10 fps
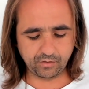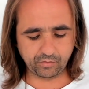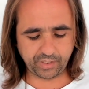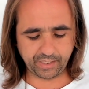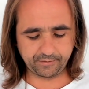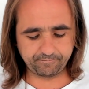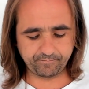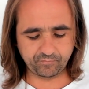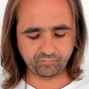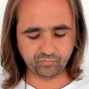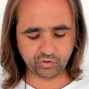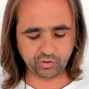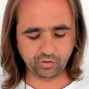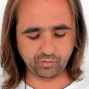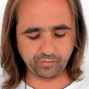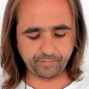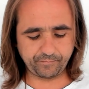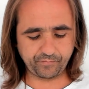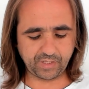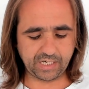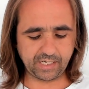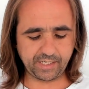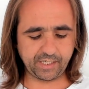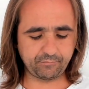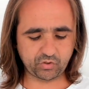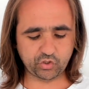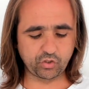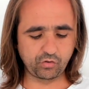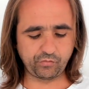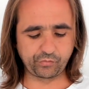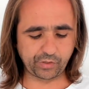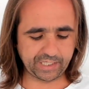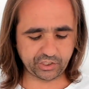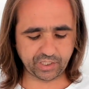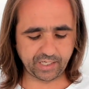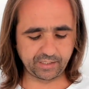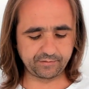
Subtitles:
Okay, so I am so fragile.